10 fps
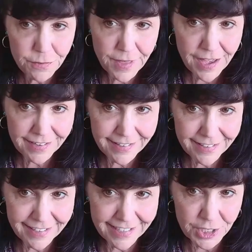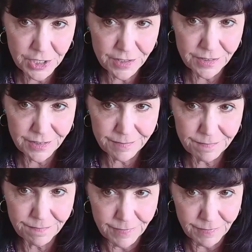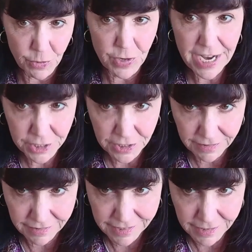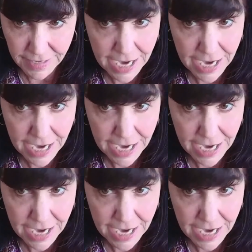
that ignition locations